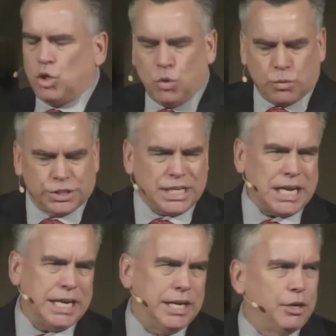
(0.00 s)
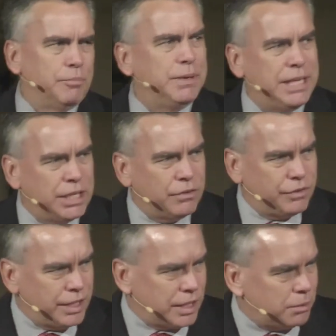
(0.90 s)
who were tired, many
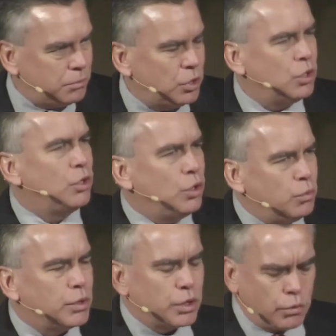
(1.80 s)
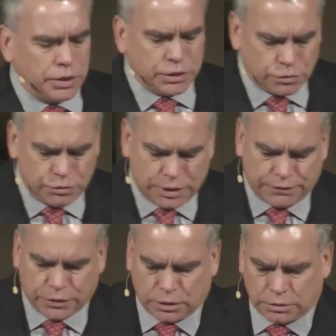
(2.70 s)
of them who were going through
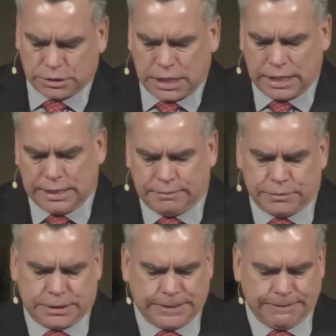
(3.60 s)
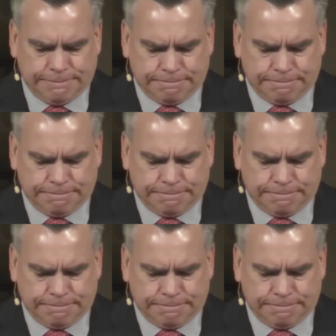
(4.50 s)
difficult times.